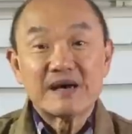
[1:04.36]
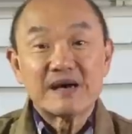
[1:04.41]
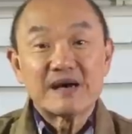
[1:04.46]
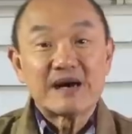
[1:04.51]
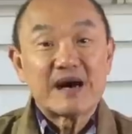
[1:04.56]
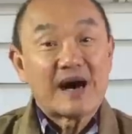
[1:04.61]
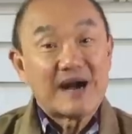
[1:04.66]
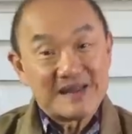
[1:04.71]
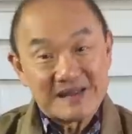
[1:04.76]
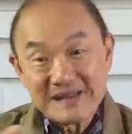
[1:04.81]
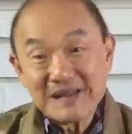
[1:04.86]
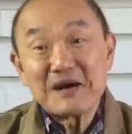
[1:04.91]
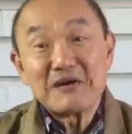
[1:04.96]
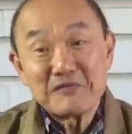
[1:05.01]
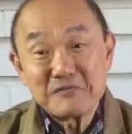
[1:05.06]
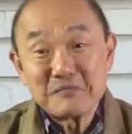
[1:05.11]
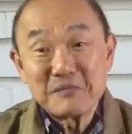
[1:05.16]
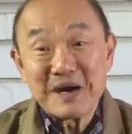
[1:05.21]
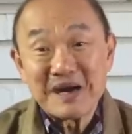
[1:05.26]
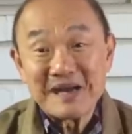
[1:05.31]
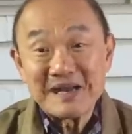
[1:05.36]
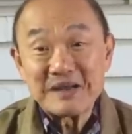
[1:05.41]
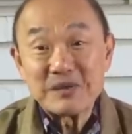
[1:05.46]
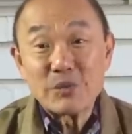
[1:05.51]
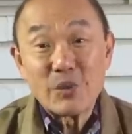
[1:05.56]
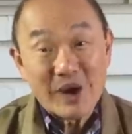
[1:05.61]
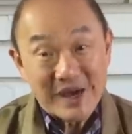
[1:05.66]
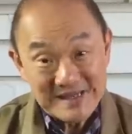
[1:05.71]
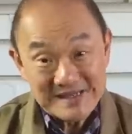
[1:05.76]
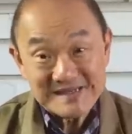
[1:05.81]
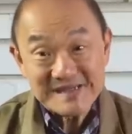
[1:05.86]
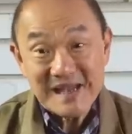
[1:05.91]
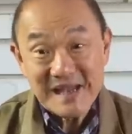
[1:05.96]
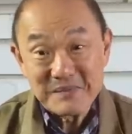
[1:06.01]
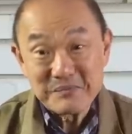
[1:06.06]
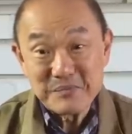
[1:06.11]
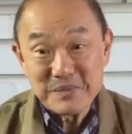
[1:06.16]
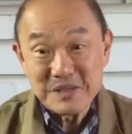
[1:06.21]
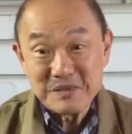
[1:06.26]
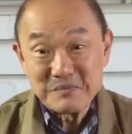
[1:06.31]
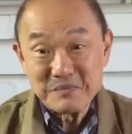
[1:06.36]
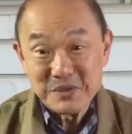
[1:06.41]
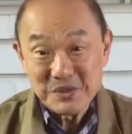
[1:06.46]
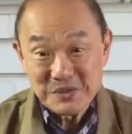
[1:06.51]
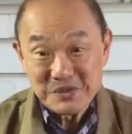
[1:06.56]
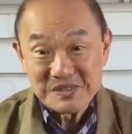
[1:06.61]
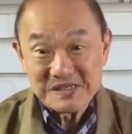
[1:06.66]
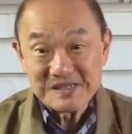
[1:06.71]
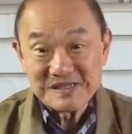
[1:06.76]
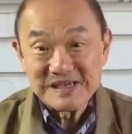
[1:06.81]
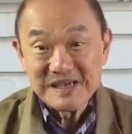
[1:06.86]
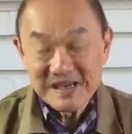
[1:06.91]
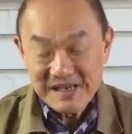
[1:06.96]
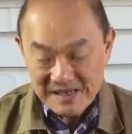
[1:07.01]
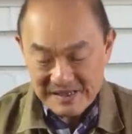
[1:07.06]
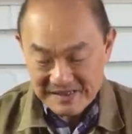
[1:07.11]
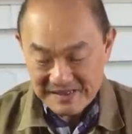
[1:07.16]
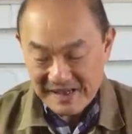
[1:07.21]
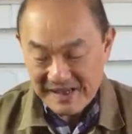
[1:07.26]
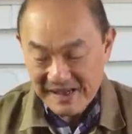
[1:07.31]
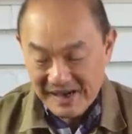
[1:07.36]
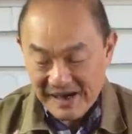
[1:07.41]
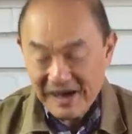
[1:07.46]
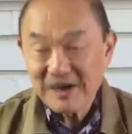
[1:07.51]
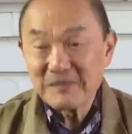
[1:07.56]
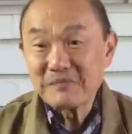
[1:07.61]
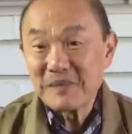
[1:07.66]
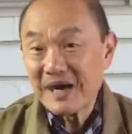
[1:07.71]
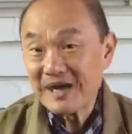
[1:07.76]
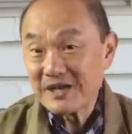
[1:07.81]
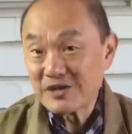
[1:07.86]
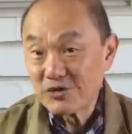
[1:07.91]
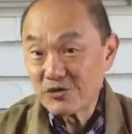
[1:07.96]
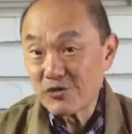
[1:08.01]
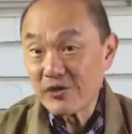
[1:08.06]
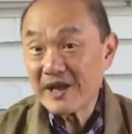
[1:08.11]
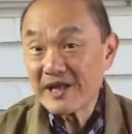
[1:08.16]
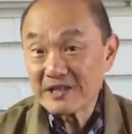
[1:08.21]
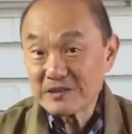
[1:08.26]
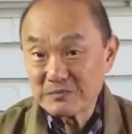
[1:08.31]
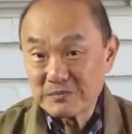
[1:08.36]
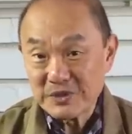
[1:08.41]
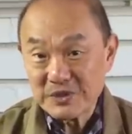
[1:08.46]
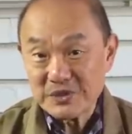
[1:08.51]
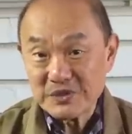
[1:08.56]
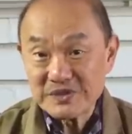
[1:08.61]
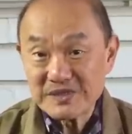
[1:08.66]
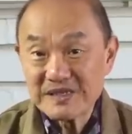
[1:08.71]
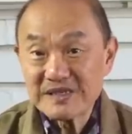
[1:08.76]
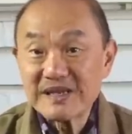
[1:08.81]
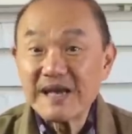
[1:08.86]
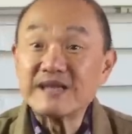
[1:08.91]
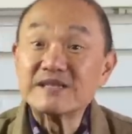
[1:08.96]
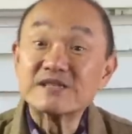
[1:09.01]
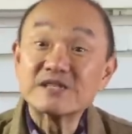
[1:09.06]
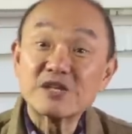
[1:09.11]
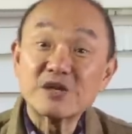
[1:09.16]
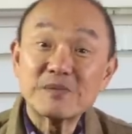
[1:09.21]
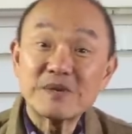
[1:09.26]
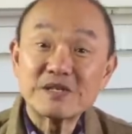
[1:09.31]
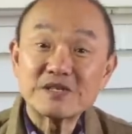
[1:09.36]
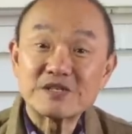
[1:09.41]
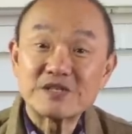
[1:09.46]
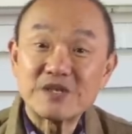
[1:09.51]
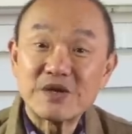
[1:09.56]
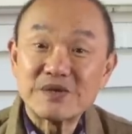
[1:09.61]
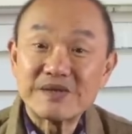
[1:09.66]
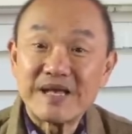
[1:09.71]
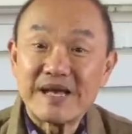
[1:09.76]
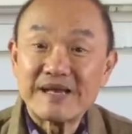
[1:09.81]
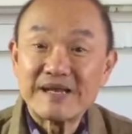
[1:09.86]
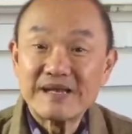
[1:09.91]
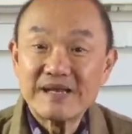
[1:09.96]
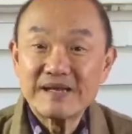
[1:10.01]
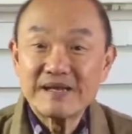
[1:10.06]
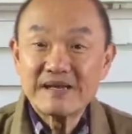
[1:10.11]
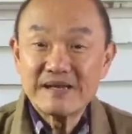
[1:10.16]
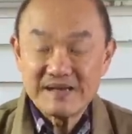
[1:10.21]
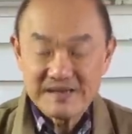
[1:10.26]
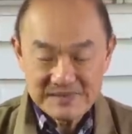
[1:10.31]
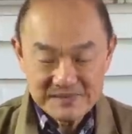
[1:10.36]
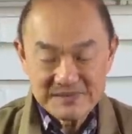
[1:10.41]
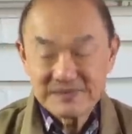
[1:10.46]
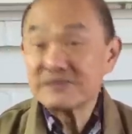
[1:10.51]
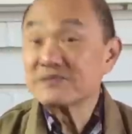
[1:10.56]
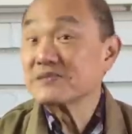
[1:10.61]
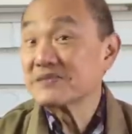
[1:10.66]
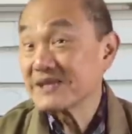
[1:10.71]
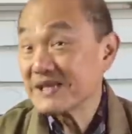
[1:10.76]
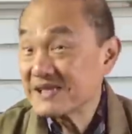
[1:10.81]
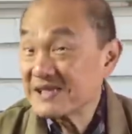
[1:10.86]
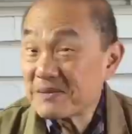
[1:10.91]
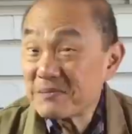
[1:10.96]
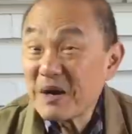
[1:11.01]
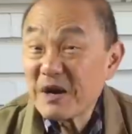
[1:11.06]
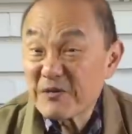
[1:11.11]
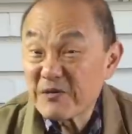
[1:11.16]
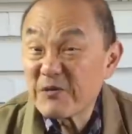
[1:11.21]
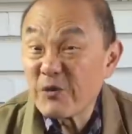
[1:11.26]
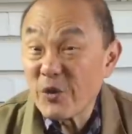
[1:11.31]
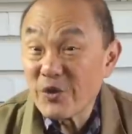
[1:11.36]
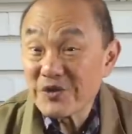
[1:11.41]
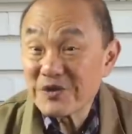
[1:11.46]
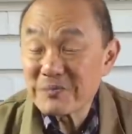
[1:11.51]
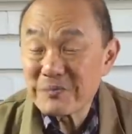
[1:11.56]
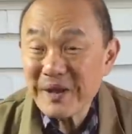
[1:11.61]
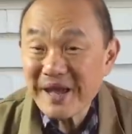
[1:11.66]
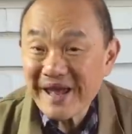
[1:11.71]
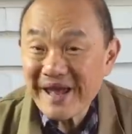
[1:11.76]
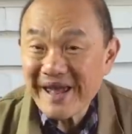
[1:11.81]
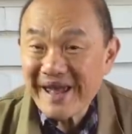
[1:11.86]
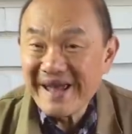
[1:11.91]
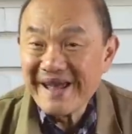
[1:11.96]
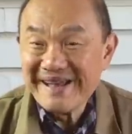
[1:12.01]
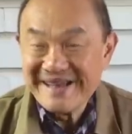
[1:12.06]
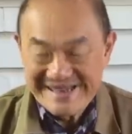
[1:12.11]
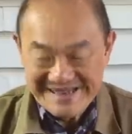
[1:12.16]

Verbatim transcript: I love my White's MP boots. They are my grail boot, and so much so that these are my fourth pair.